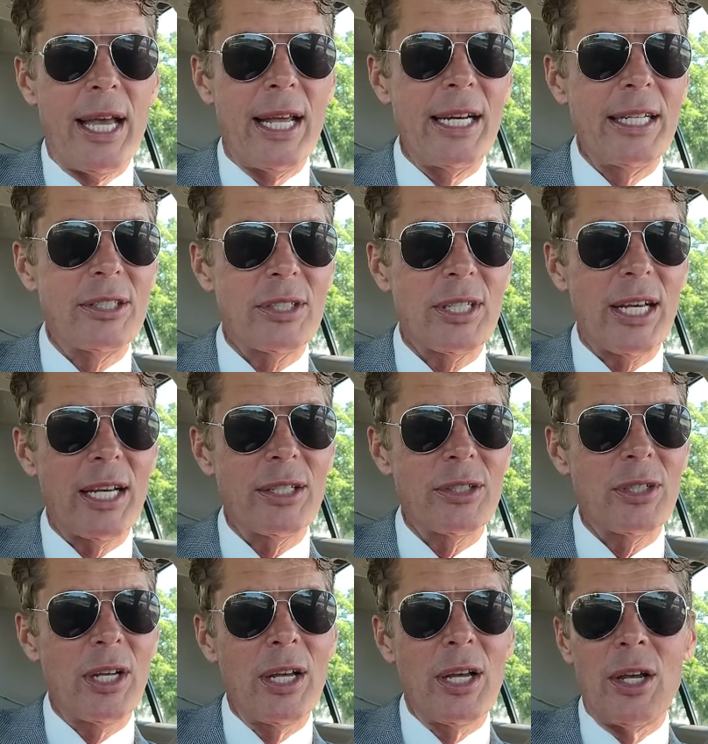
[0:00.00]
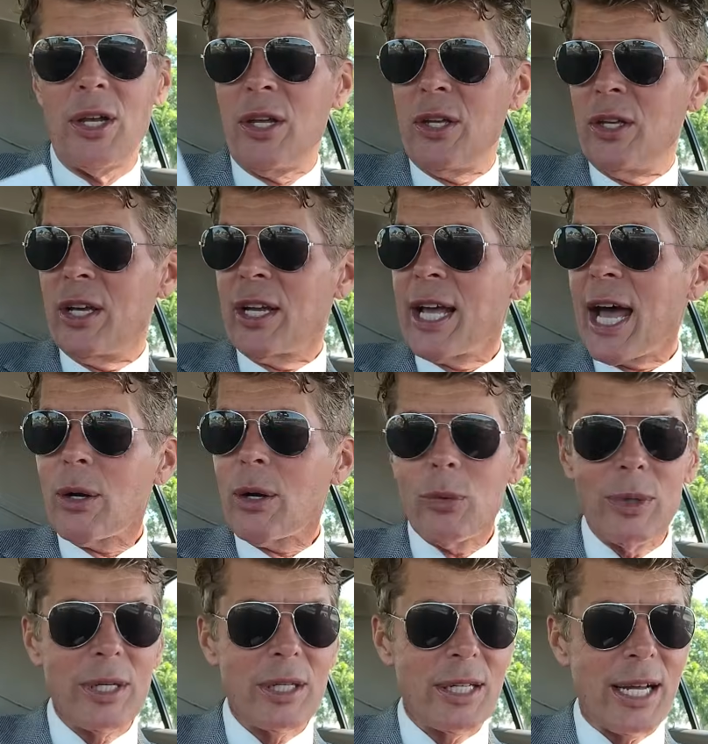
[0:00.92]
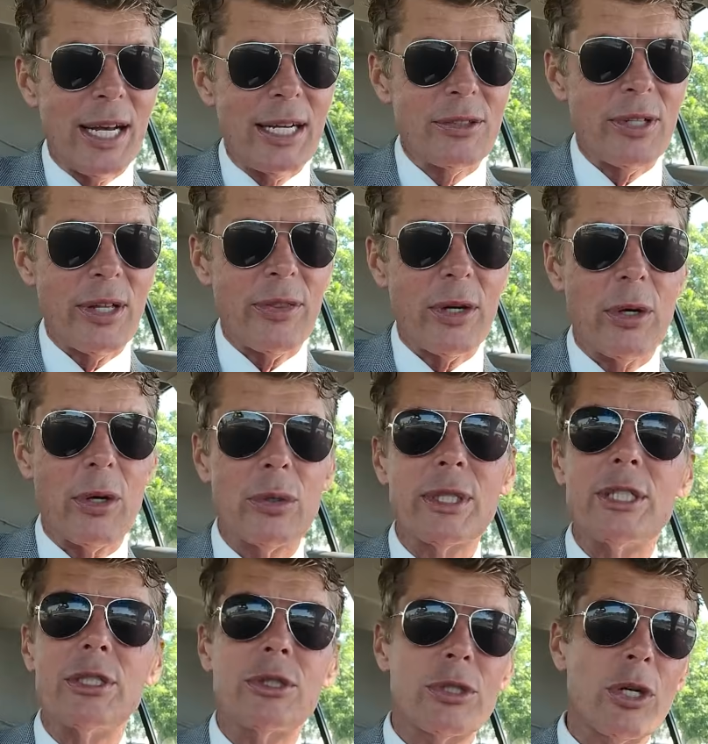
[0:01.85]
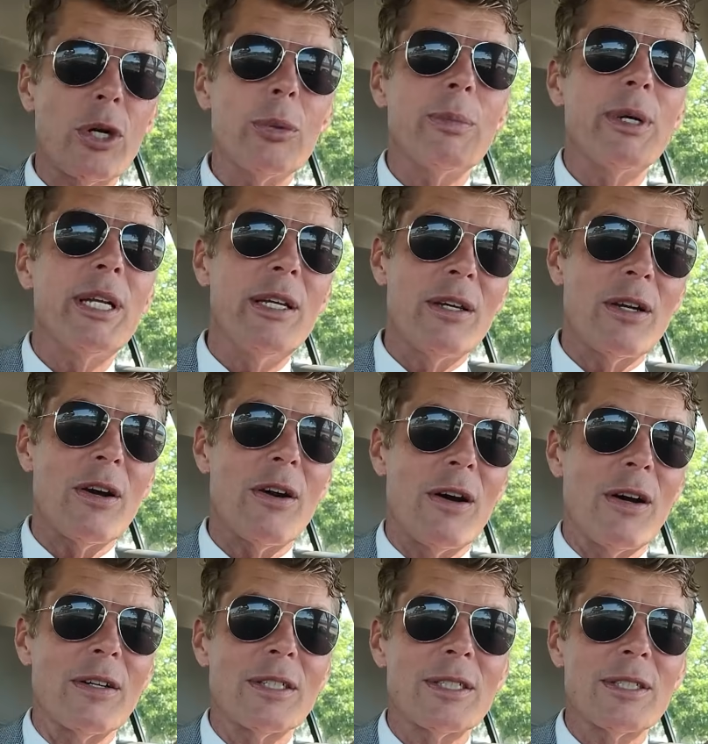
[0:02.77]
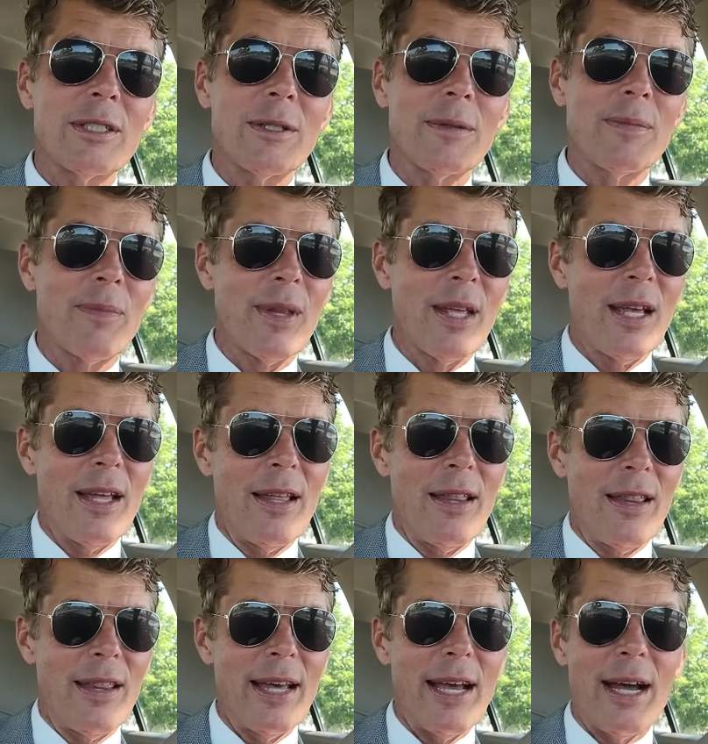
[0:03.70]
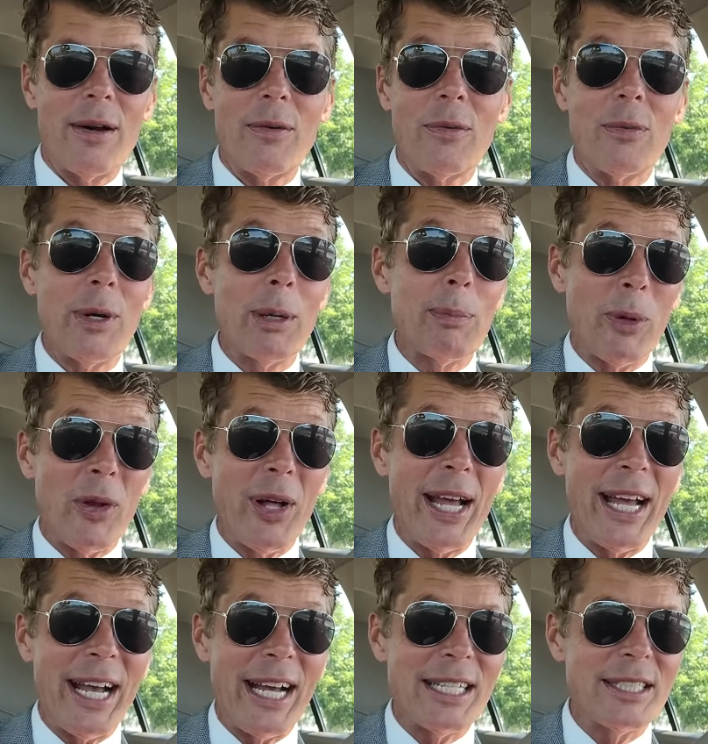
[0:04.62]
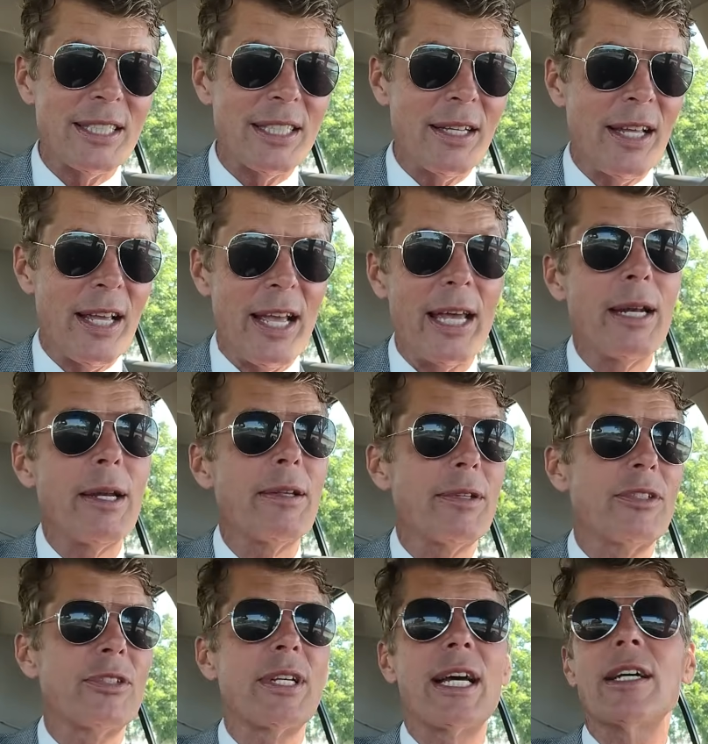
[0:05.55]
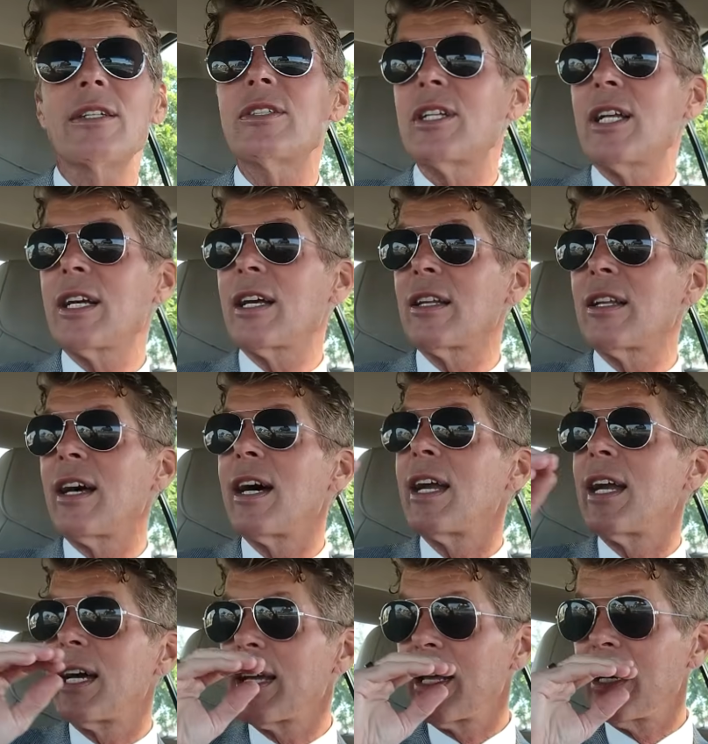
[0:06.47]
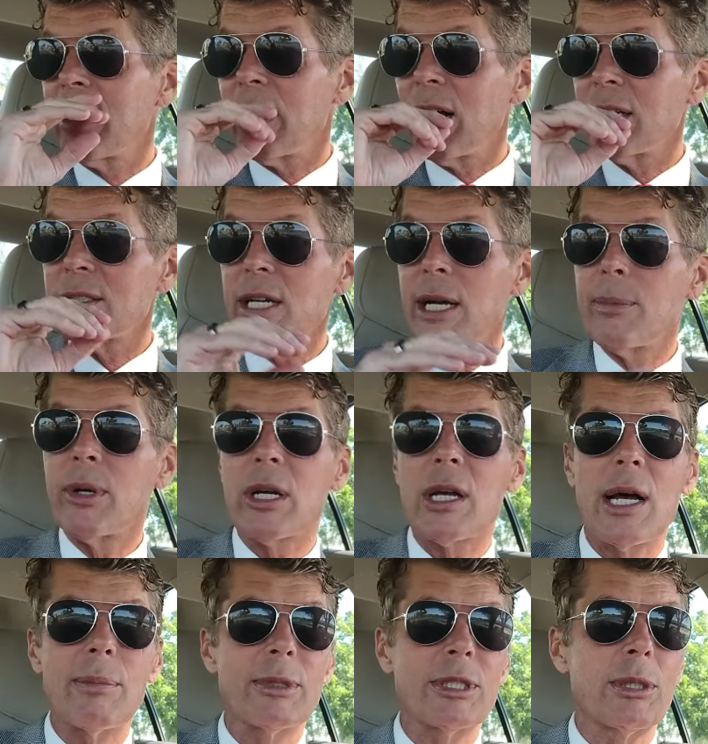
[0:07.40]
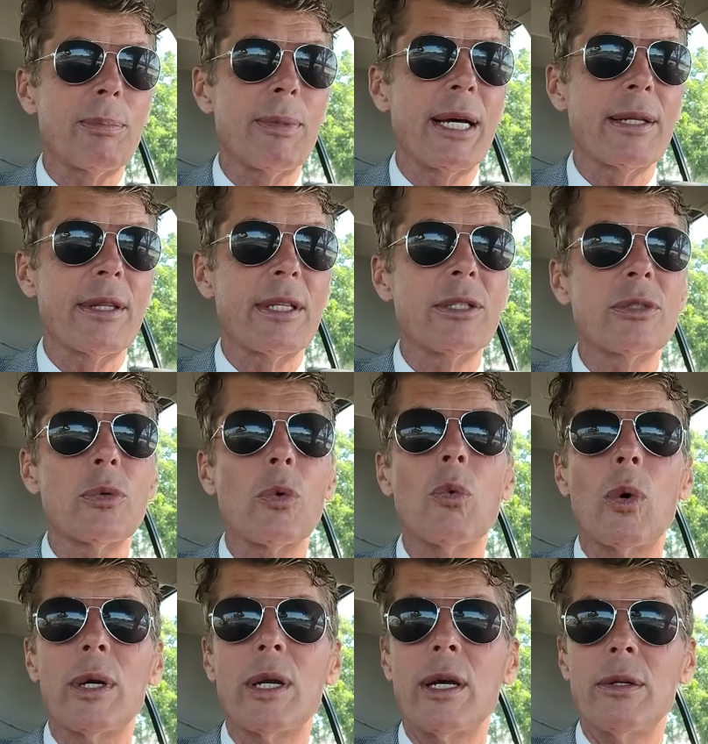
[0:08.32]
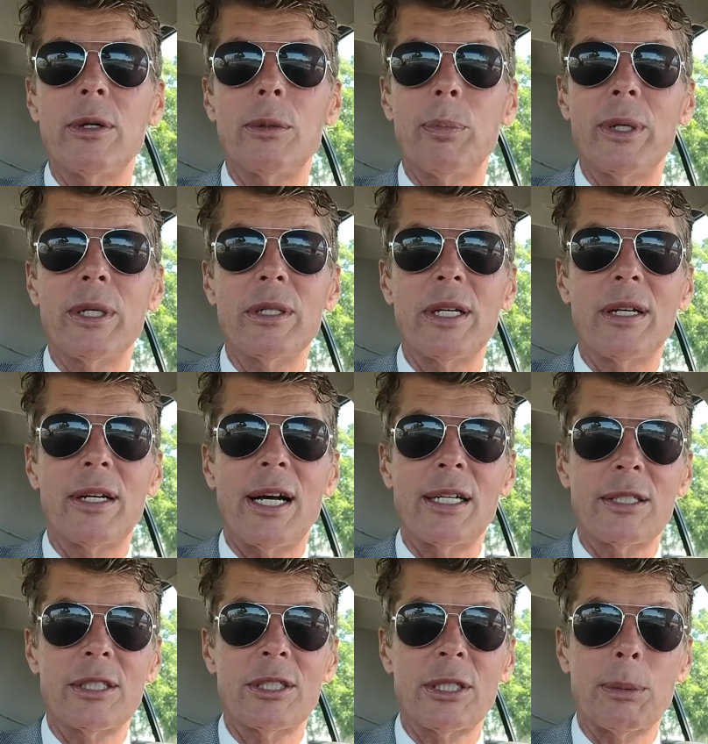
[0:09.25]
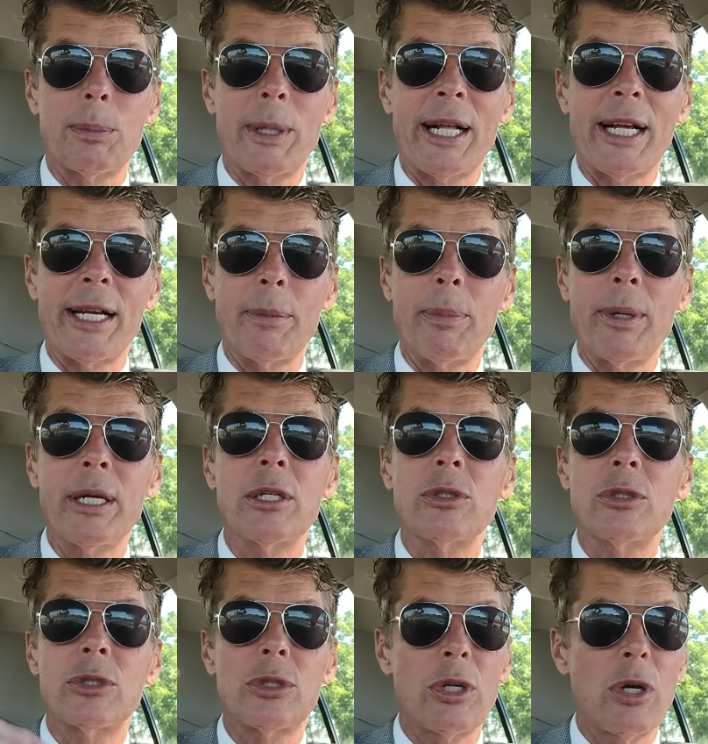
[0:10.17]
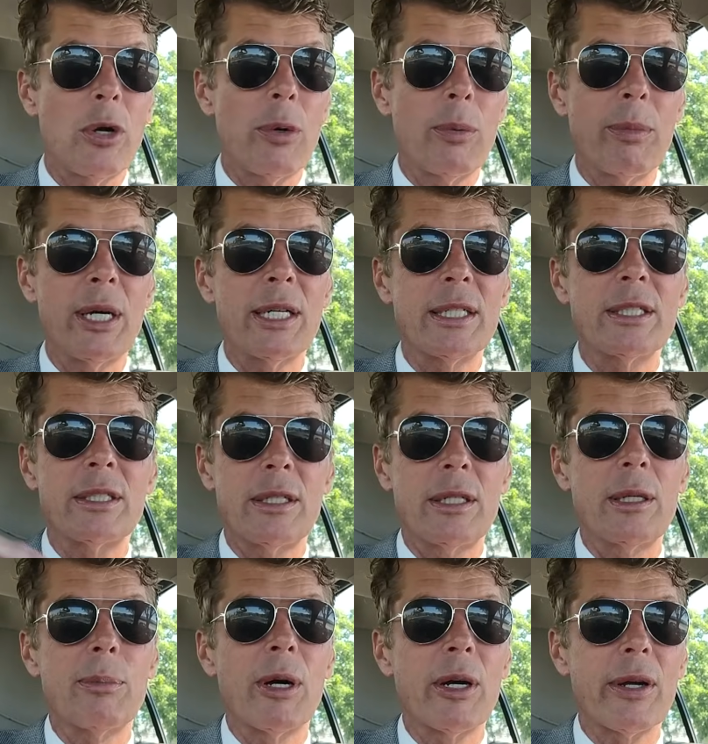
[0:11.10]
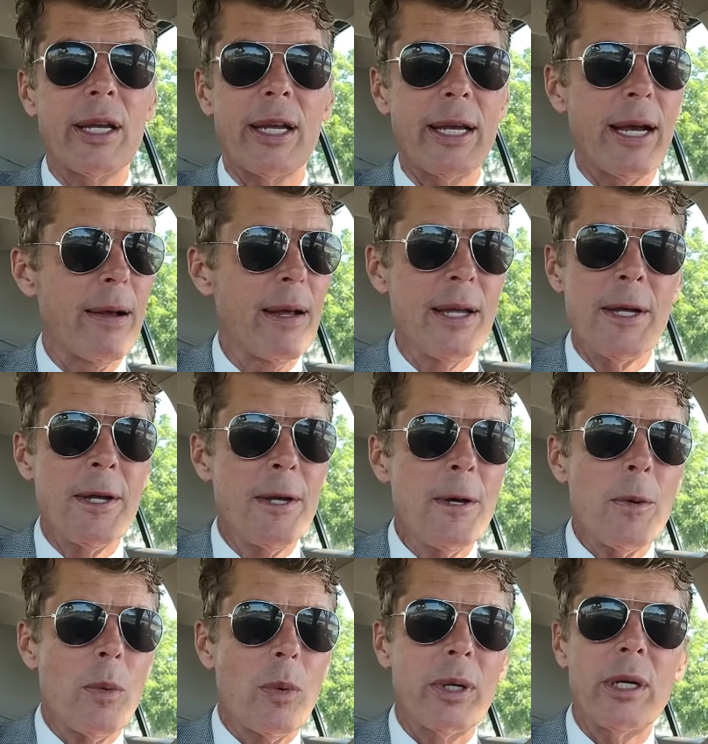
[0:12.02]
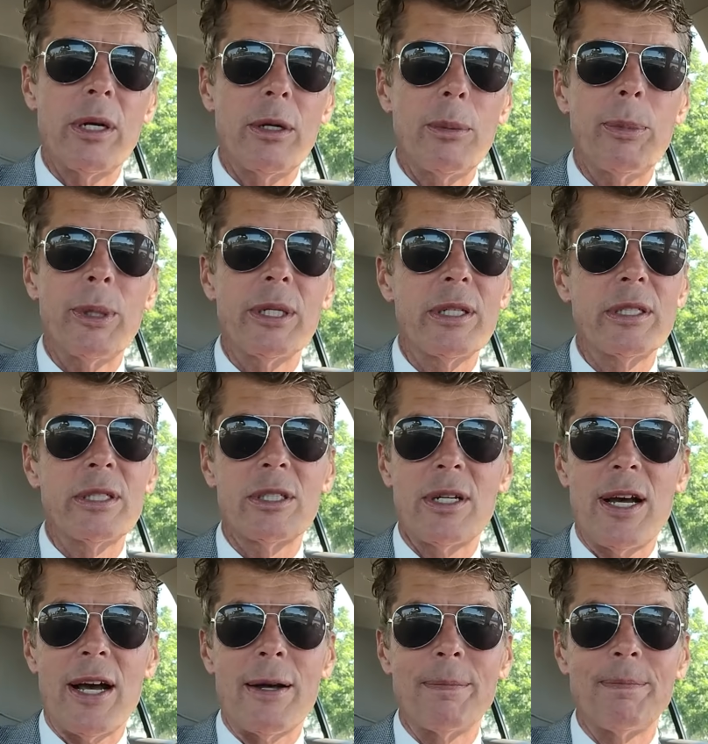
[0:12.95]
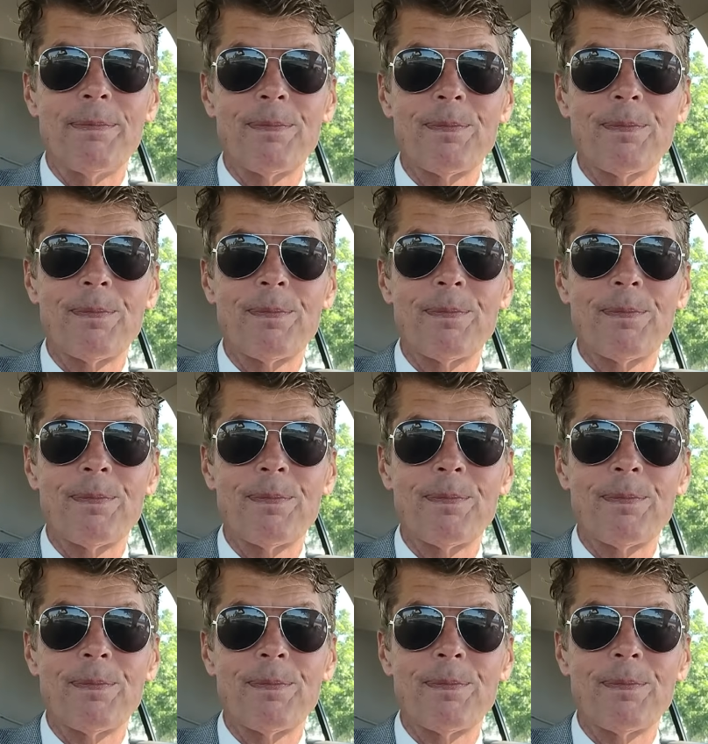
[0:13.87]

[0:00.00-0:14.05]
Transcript: And he says, you to realize that there are only so many cars that Ripple has. And it sounds like a lot. I get it all the time in the comments about this $100 billion supply being so much in the market cap. 100 billion is not